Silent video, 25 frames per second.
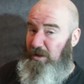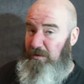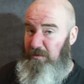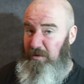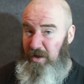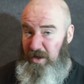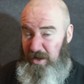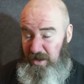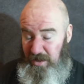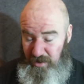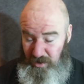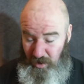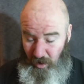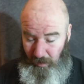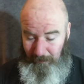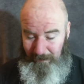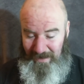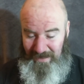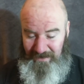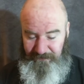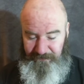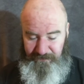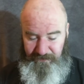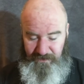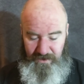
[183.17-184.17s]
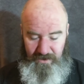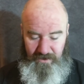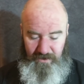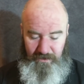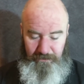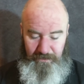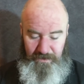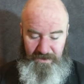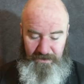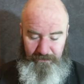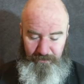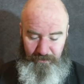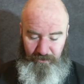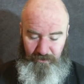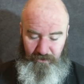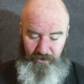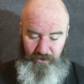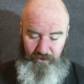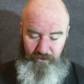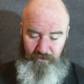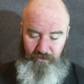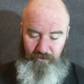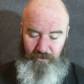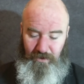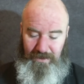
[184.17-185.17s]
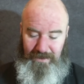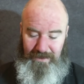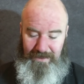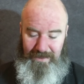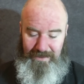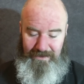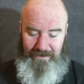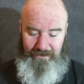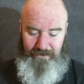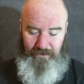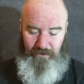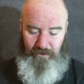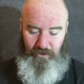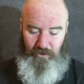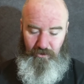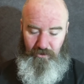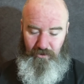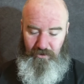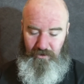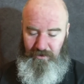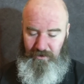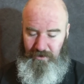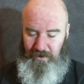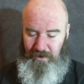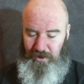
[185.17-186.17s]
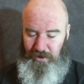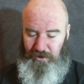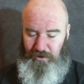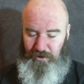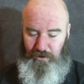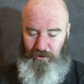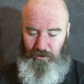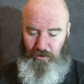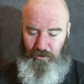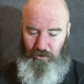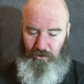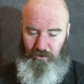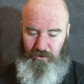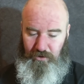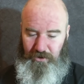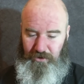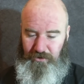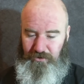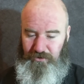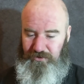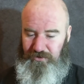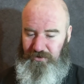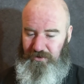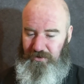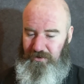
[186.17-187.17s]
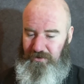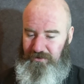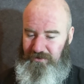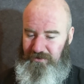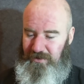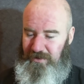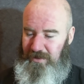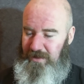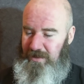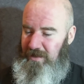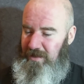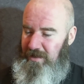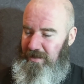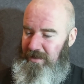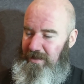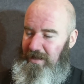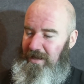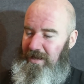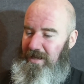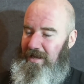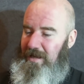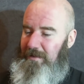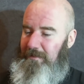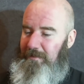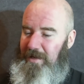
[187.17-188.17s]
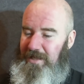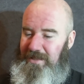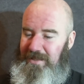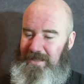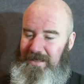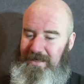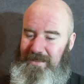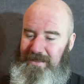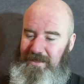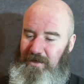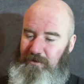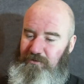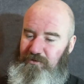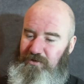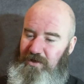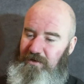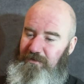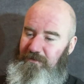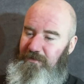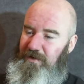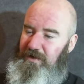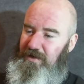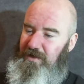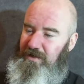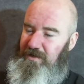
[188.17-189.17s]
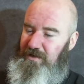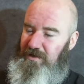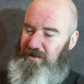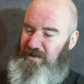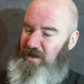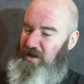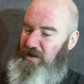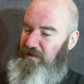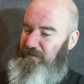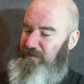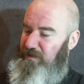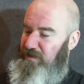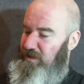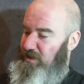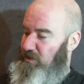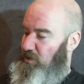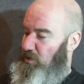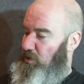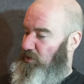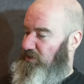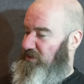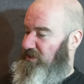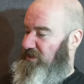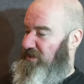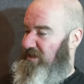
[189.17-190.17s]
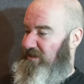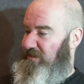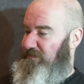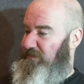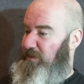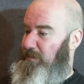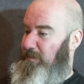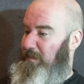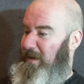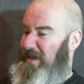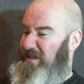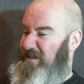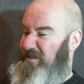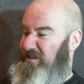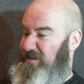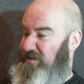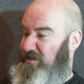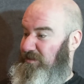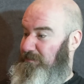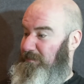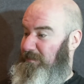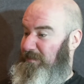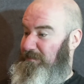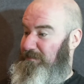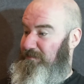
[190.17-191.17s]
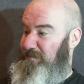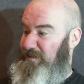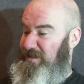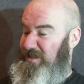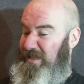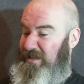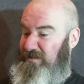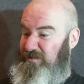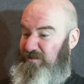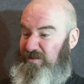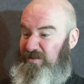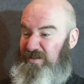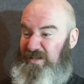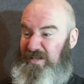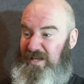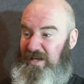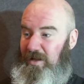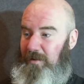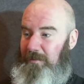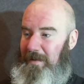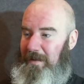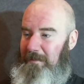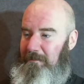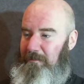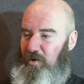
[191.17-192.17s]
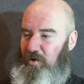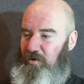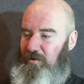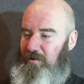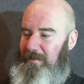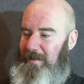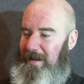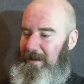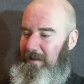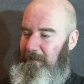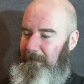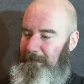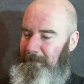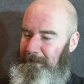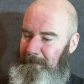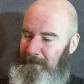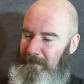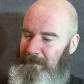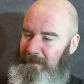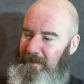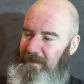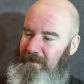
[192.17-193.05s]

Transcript: so not bad for the people who like the lore connoisseurs. And then it goes over the course of the next few pages, tells us a little bit more about